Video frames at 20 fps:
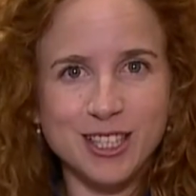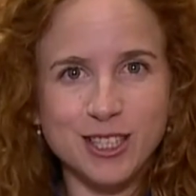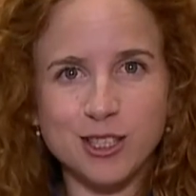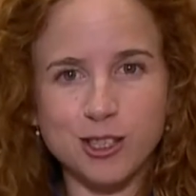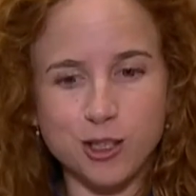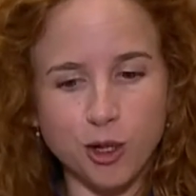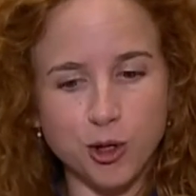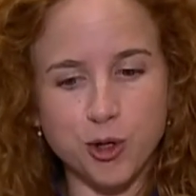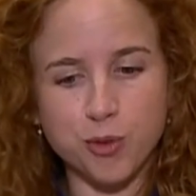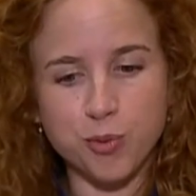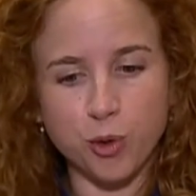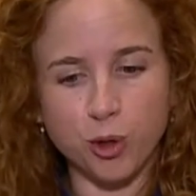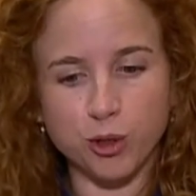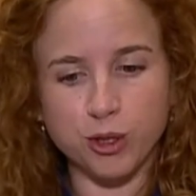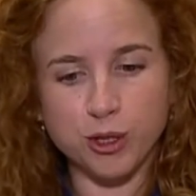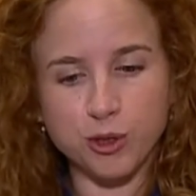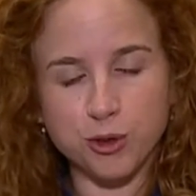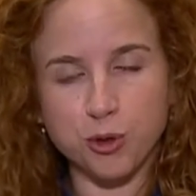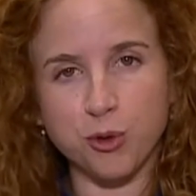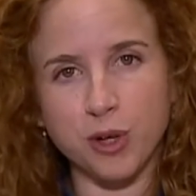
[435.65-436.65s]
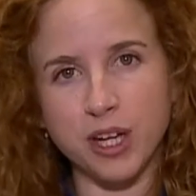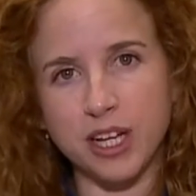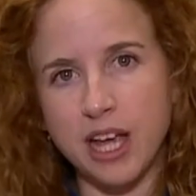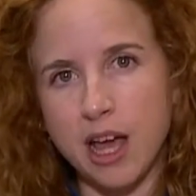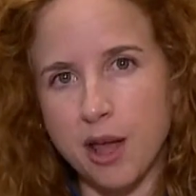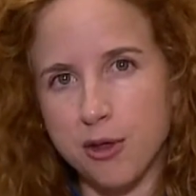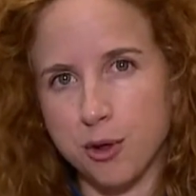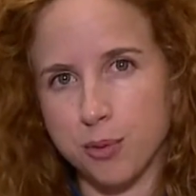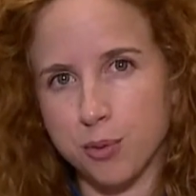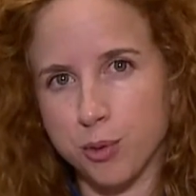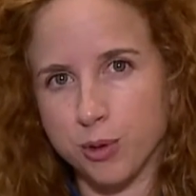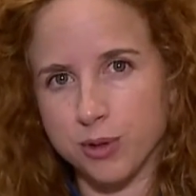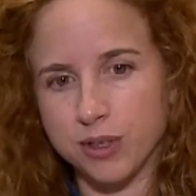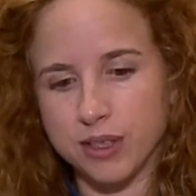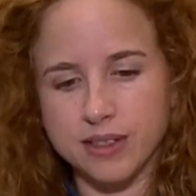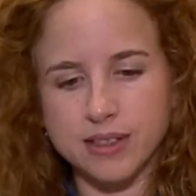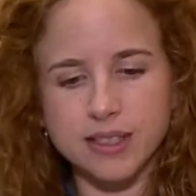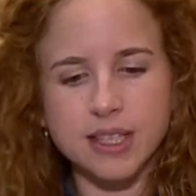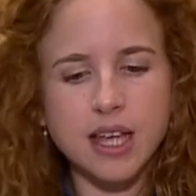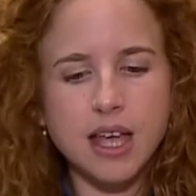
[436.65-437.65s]
such protest or any other
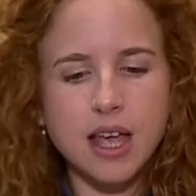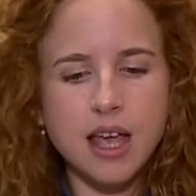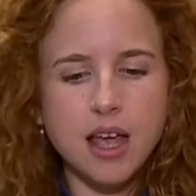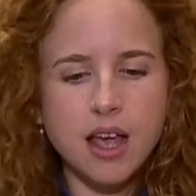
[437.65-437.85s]
protest.